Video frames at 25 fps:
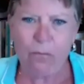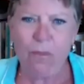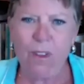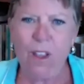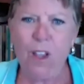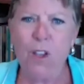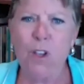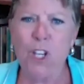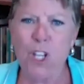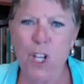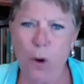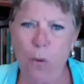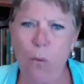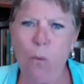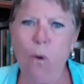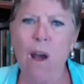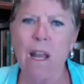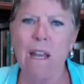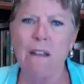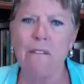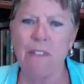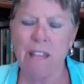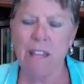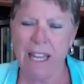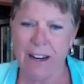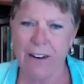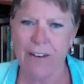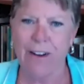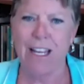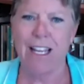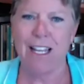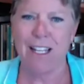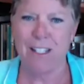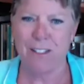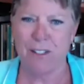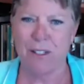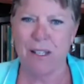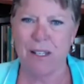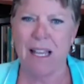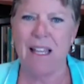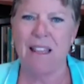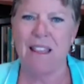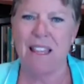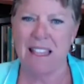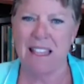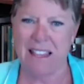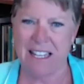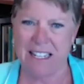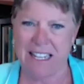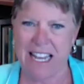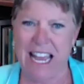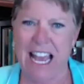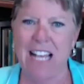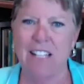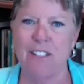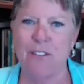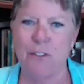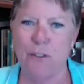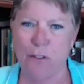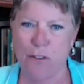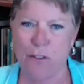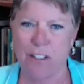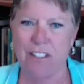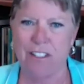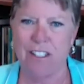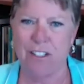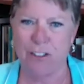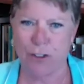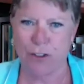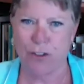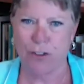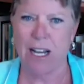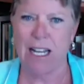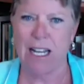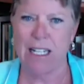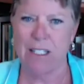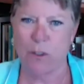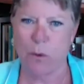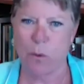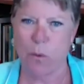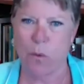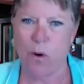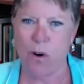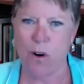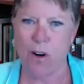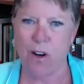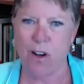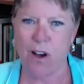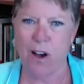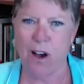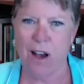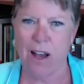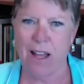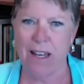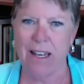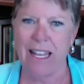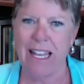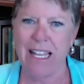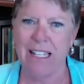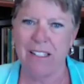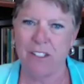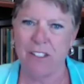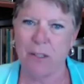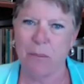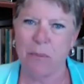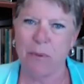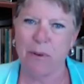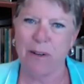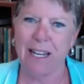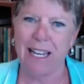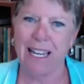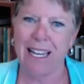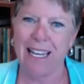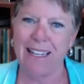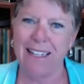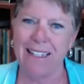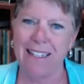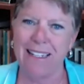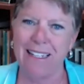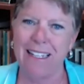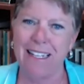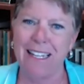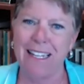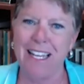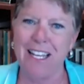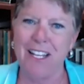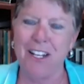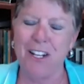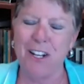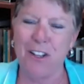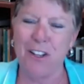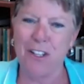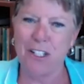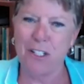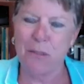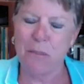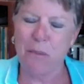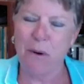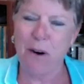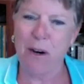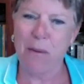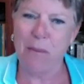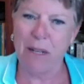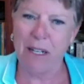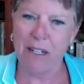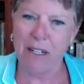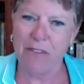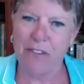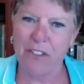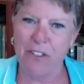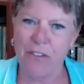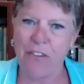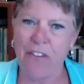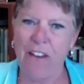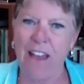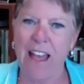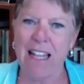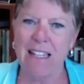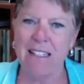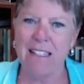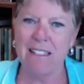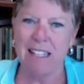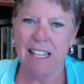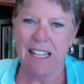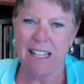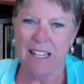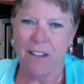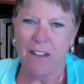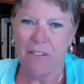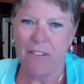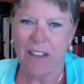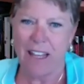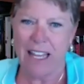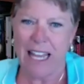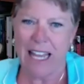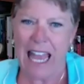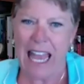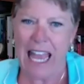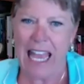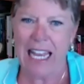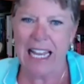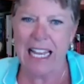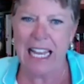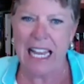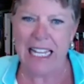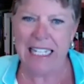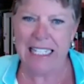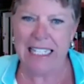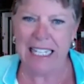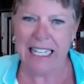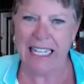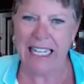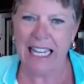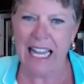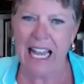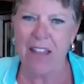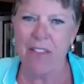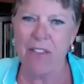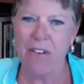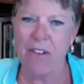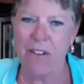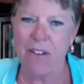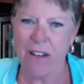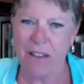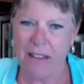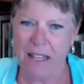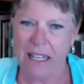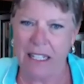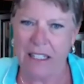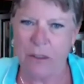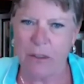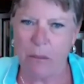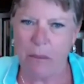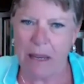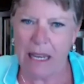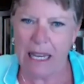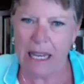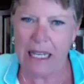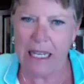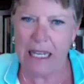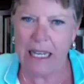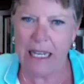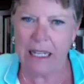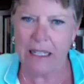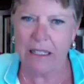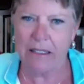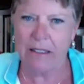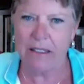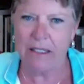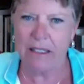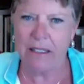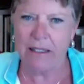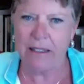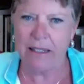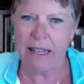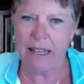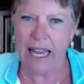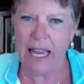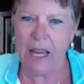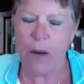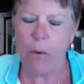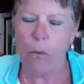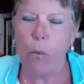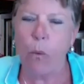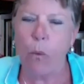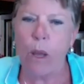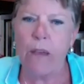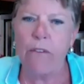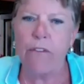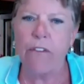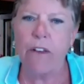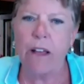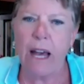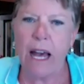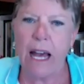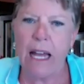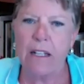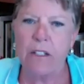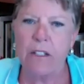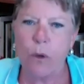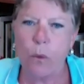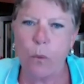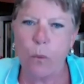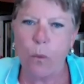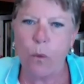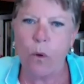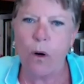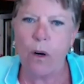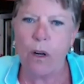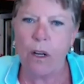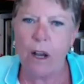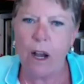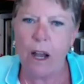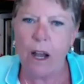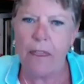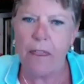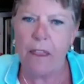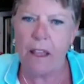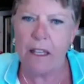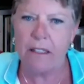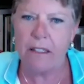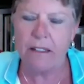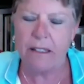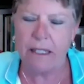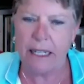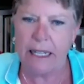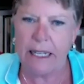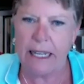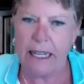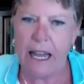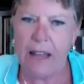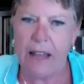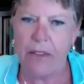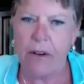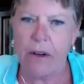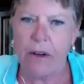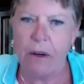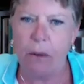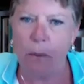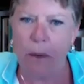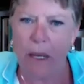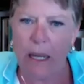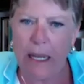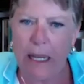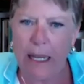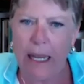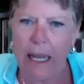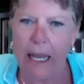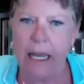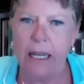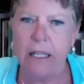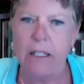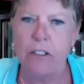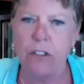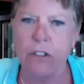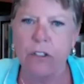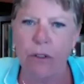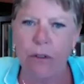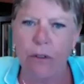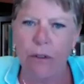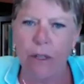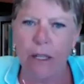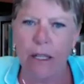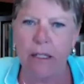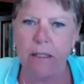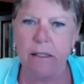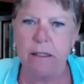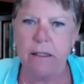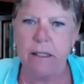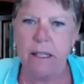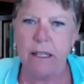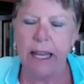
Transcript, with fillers: you know, one of the areas that the task force has tried to work on is to bring, you know, the Department of Defense and the VA together in these meetings to say, we've got to work on this together. We can't do this